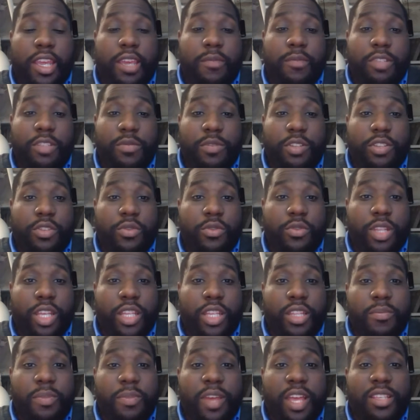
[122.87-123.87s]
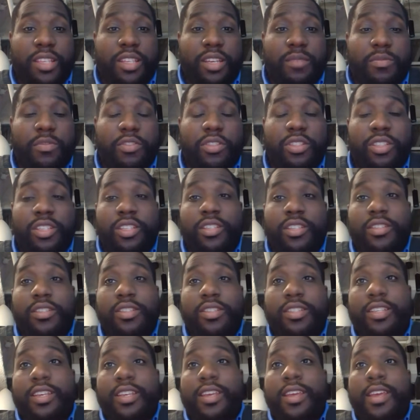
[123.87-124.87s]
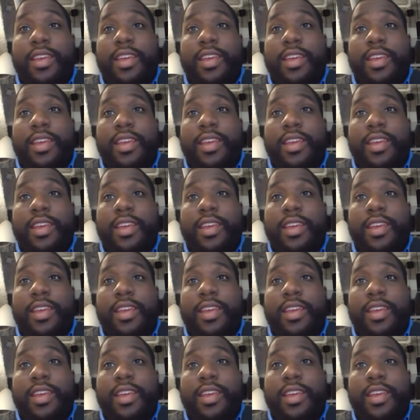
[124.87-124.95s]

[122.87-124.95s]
He's been doing that the past couple of seasons.